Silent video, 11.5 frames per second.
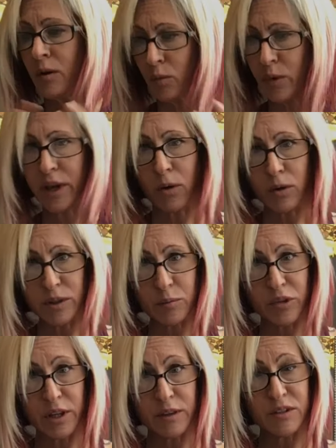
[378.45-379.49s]
We hold and
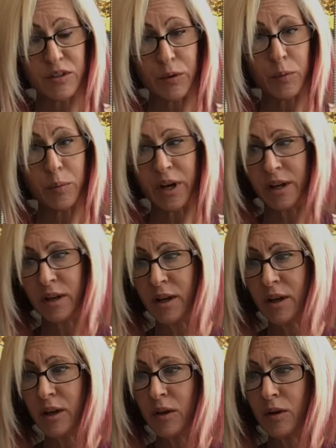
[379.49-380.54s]
breathe too, but
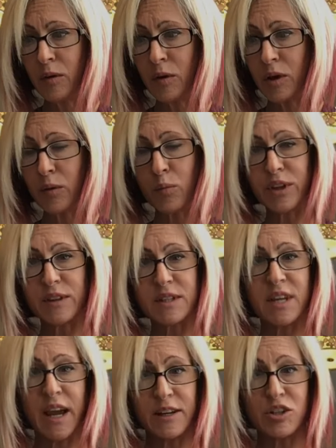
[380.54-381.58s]
with the
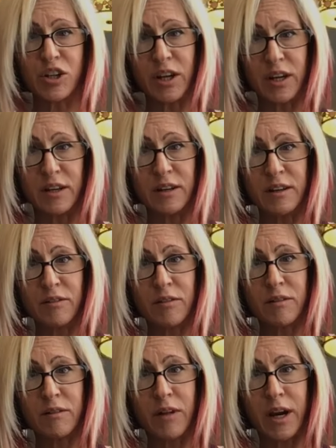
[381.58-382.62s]
tension,
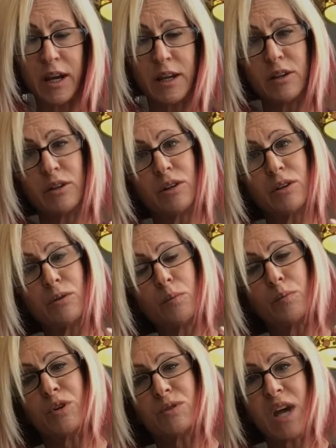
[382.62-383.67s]
right, you,
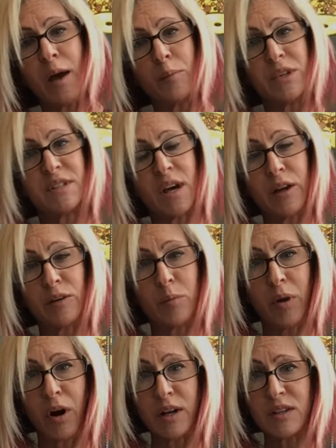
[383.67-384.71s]
you tap into other
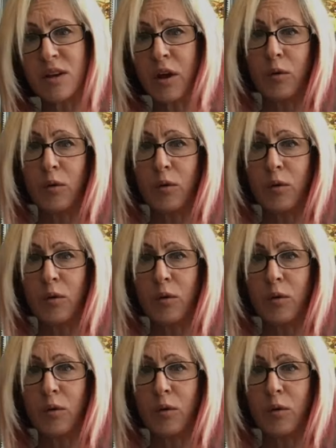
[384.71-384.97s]
parts.